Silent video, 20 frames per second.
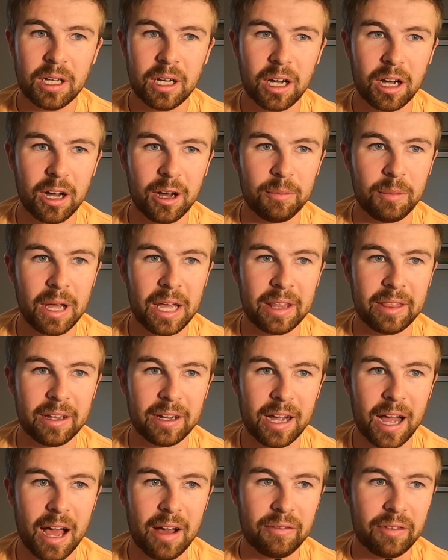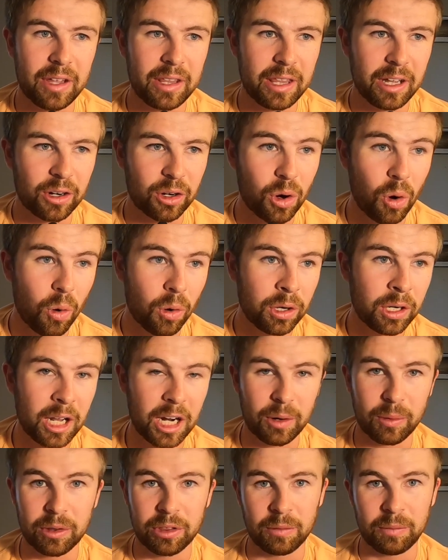um, and they have their
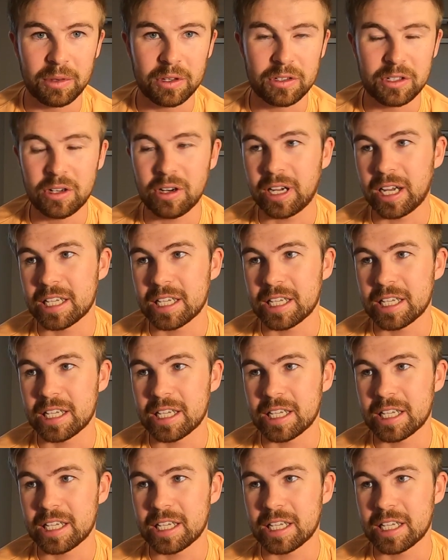coordinator with them this year.